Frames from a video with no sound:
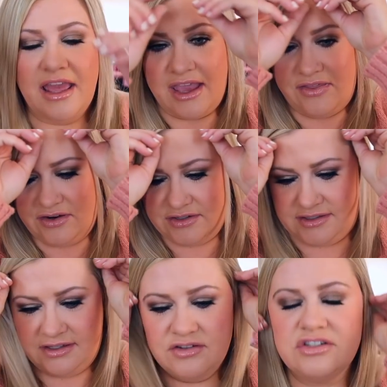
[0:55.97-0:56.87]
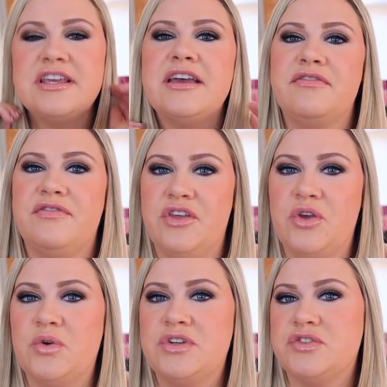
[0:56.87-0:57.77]
and there's usually a
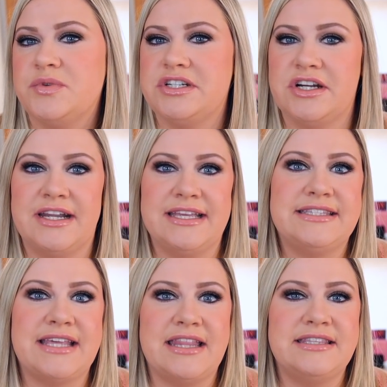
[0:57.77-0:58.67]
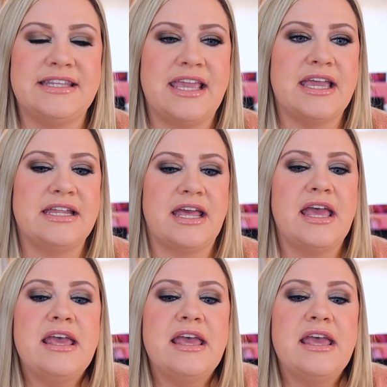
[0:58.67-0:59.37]
few just returning scents. And